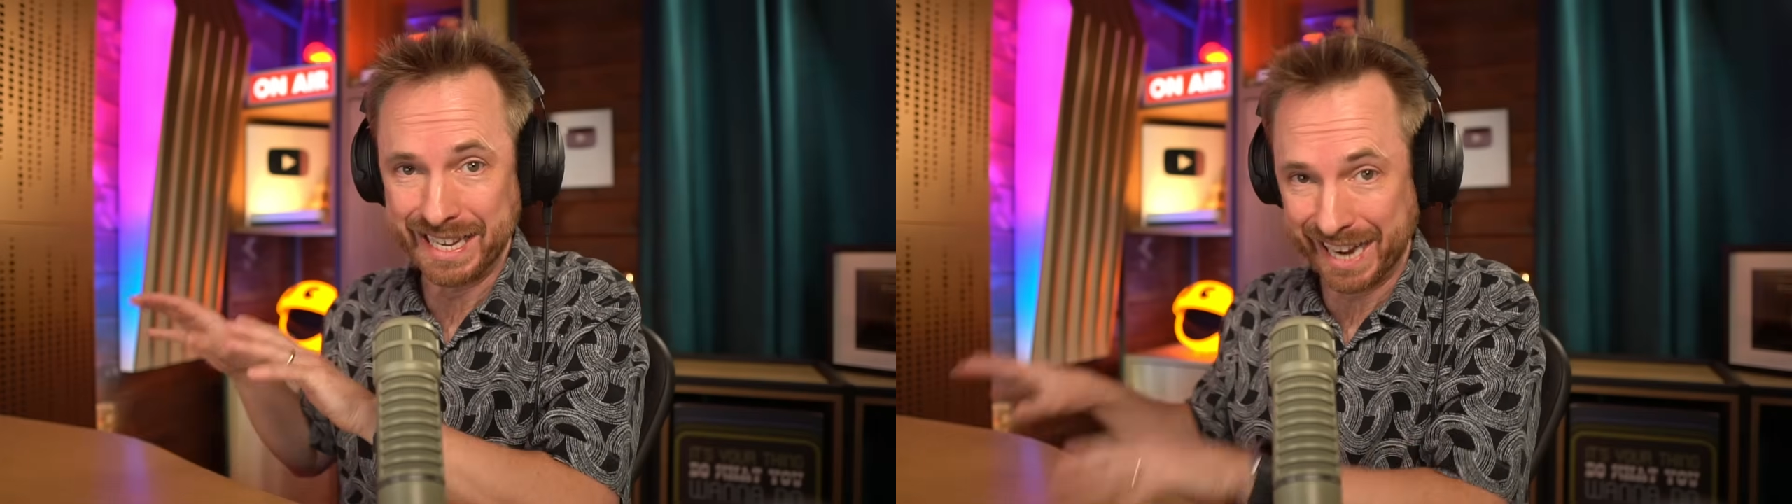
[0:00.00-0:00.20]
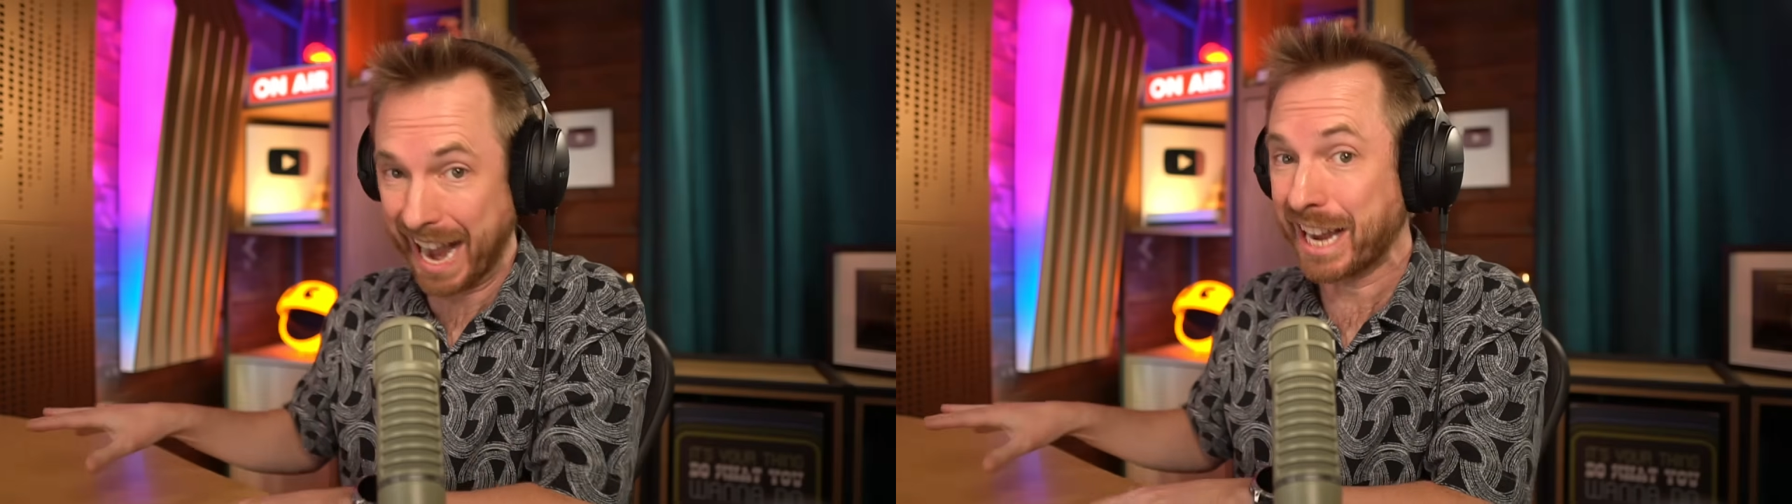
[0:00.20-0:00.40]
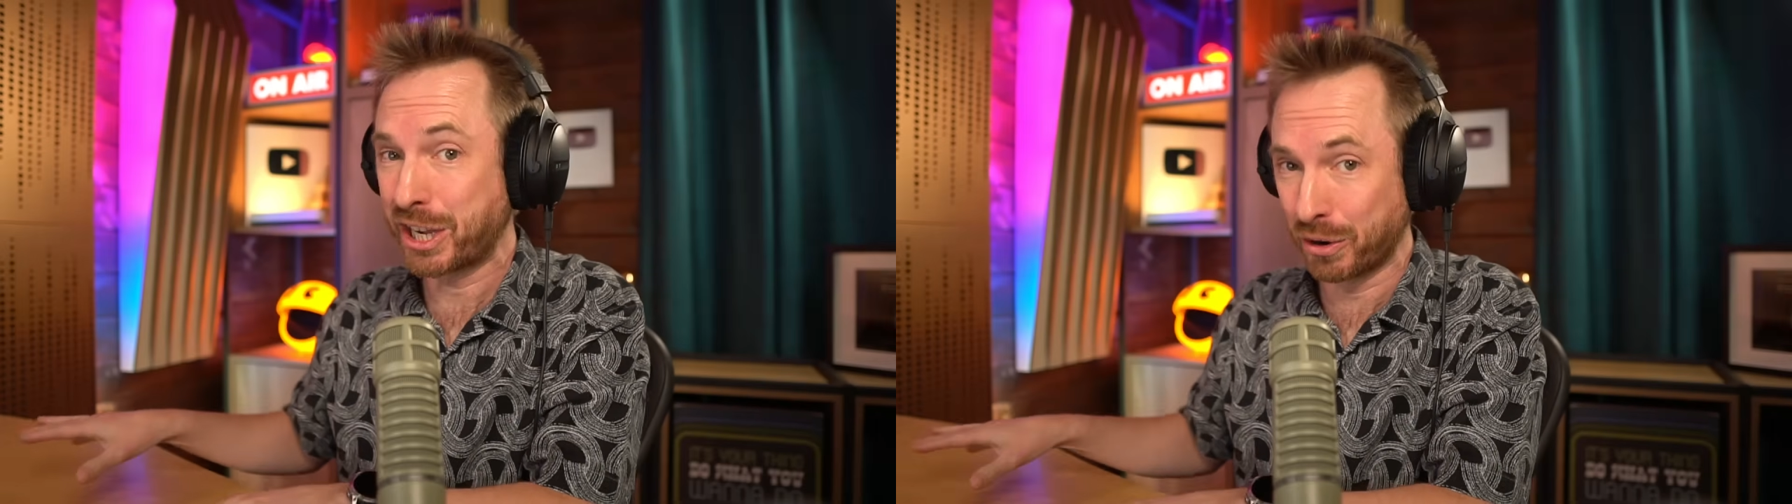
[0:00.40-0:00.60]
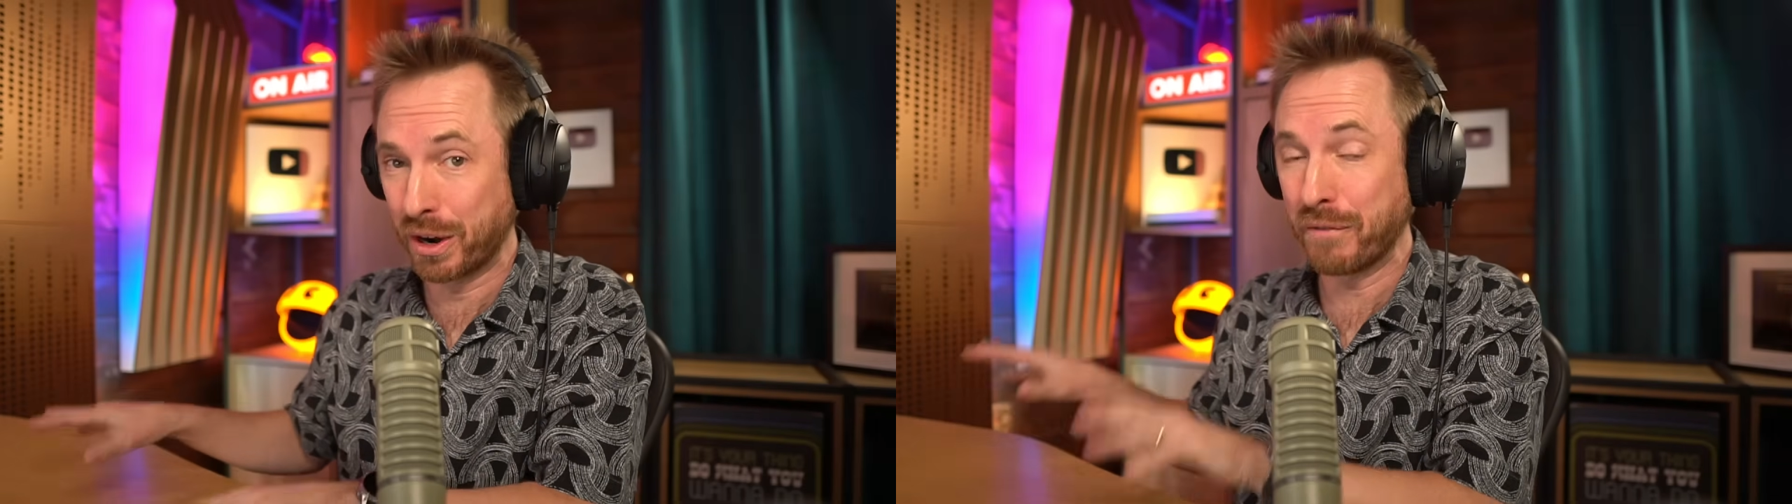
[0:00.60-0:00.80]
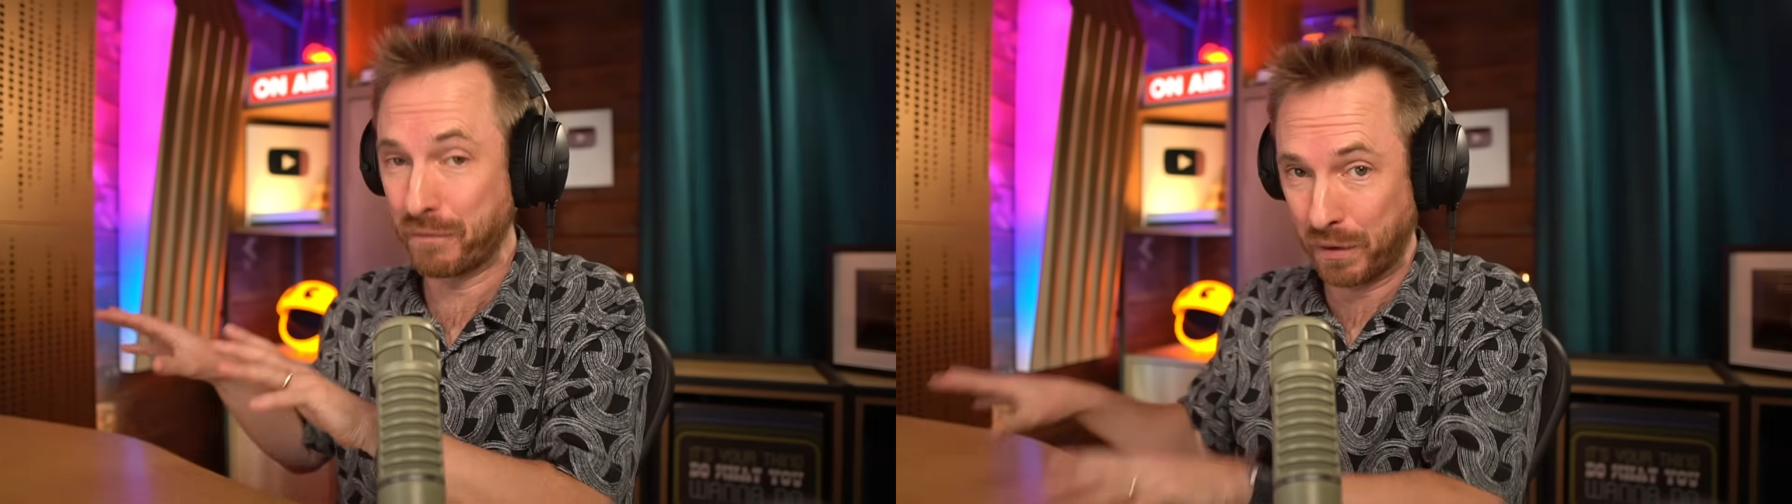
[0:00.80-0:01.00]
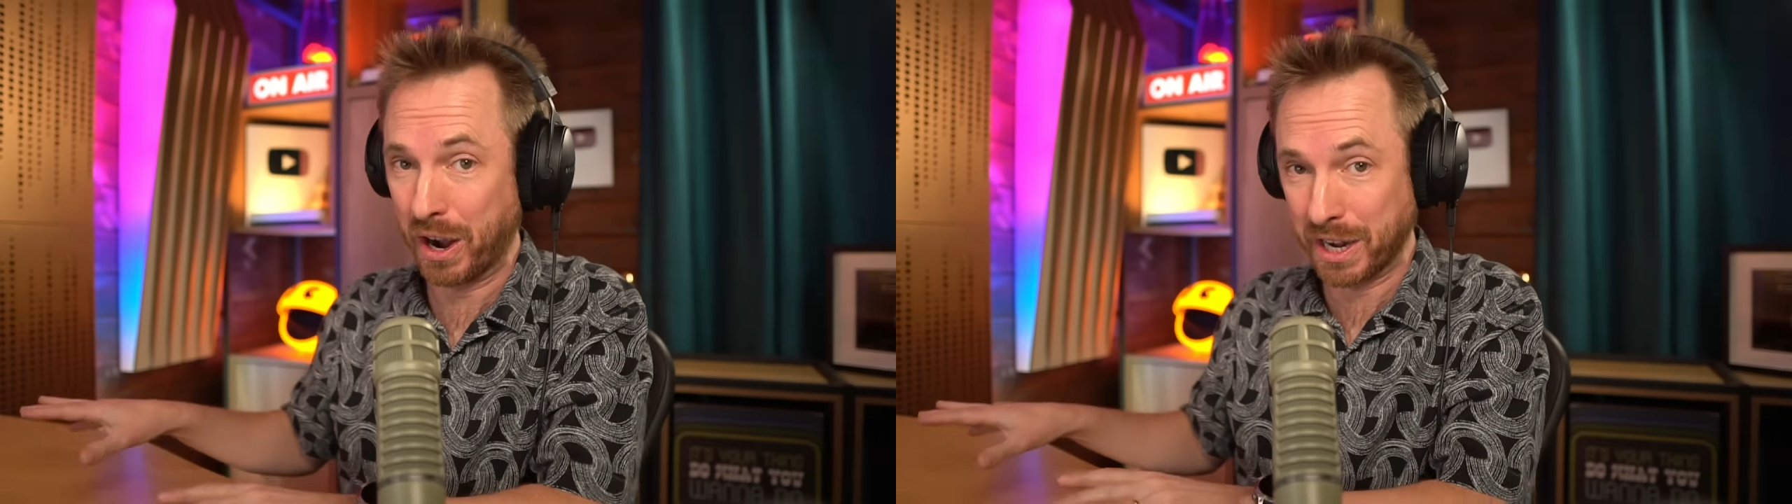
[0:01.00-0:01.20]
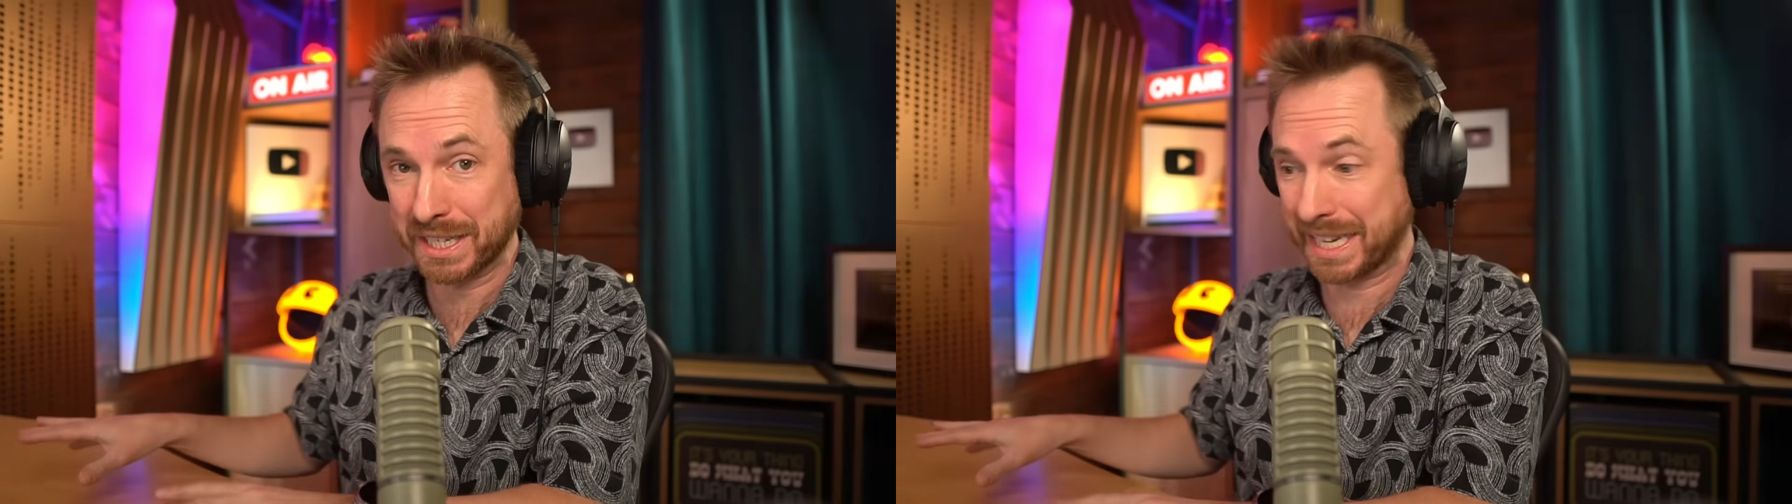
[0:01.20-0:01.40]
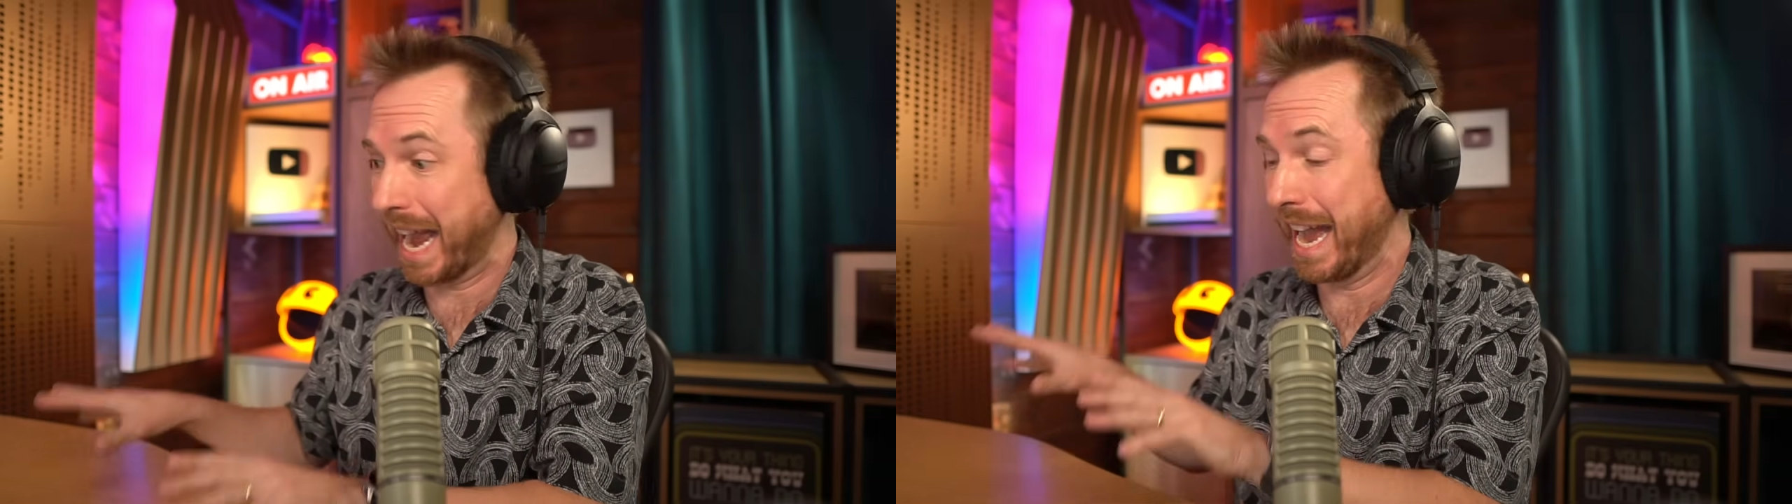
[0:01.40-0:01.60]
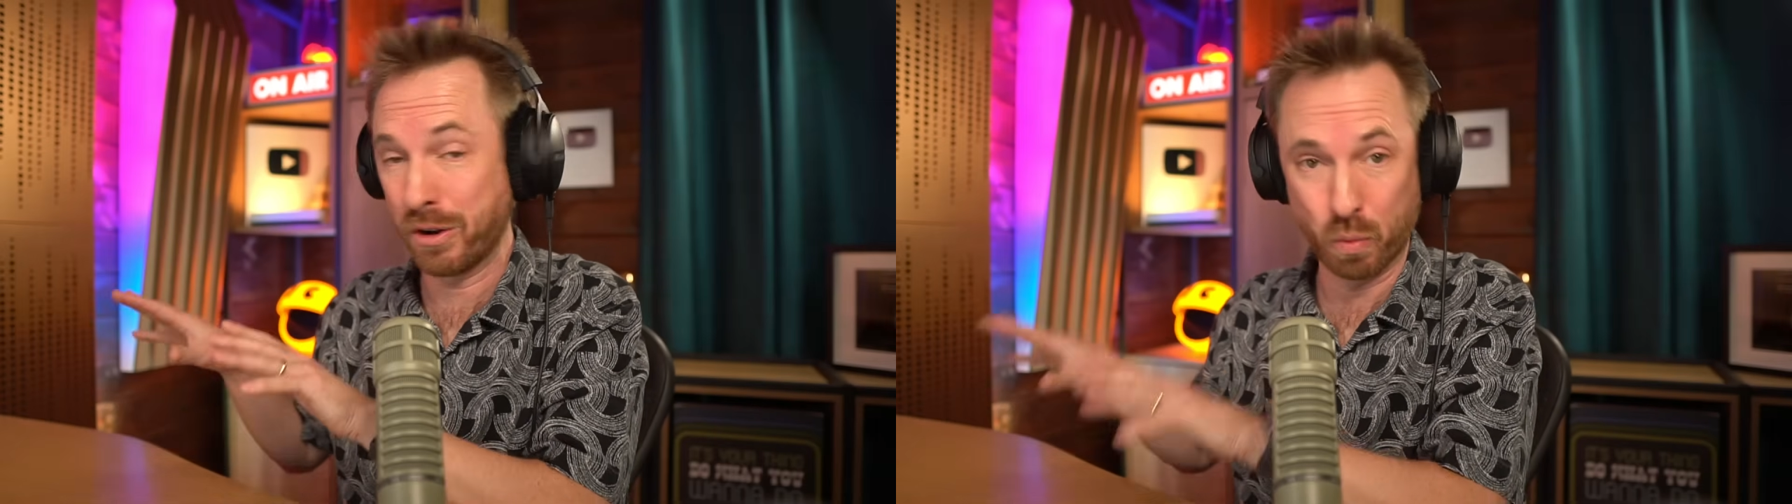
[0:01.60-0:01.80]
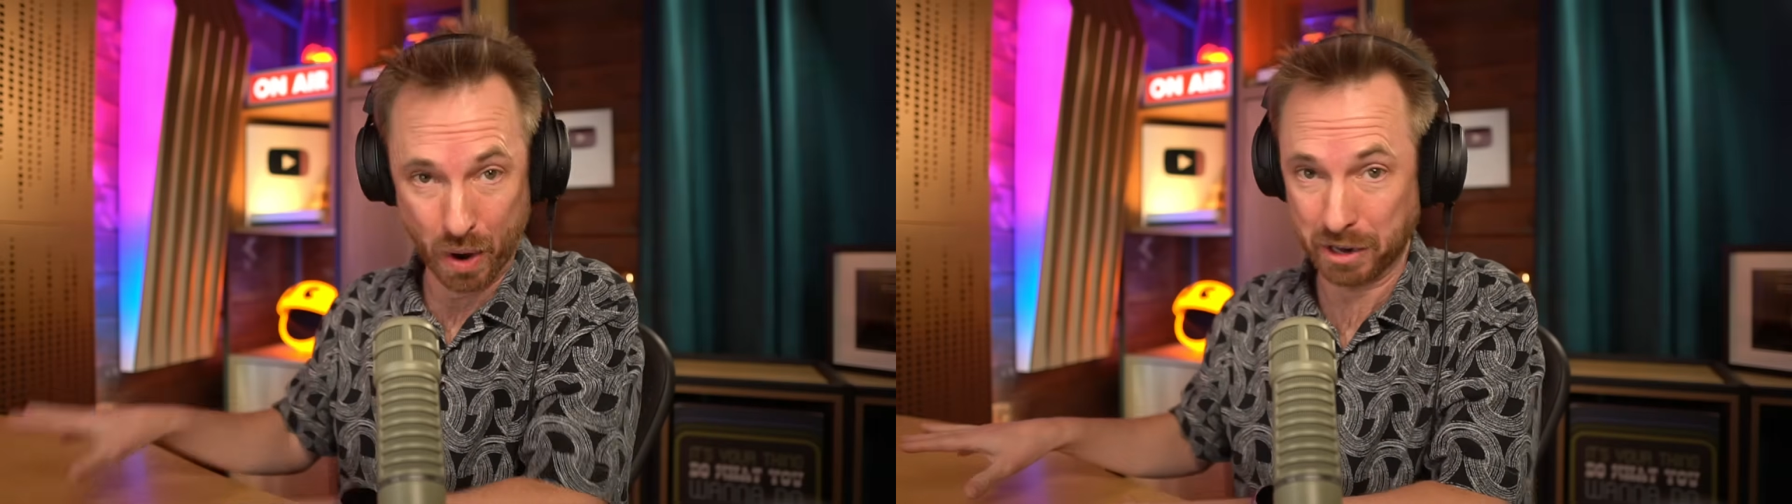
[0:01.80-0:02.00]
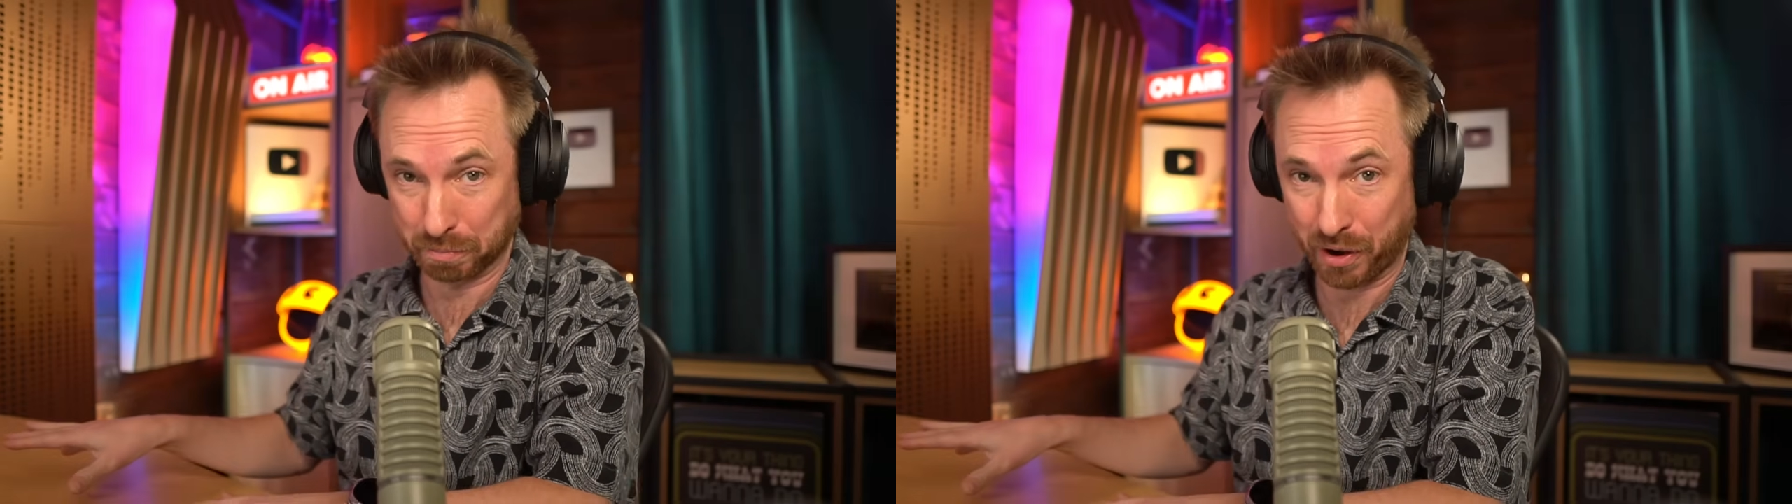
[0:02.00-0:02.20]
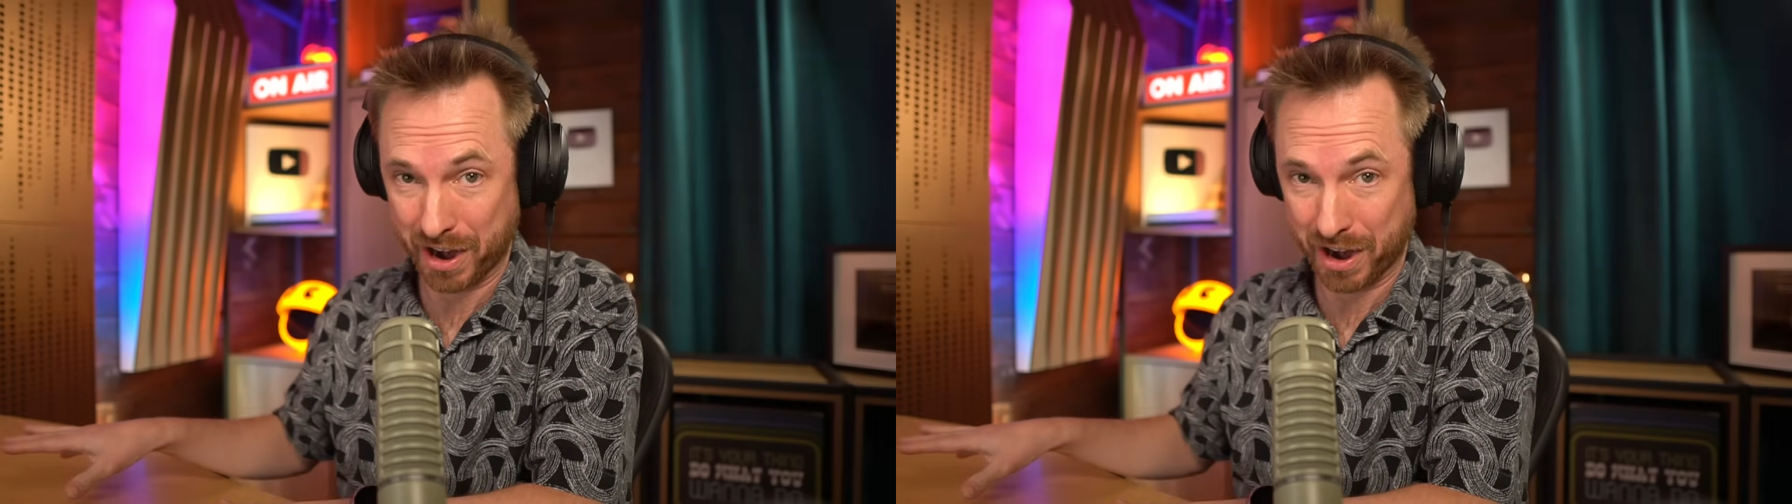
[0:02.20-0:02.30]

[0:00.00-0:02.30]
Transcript: is accurate, fast, and well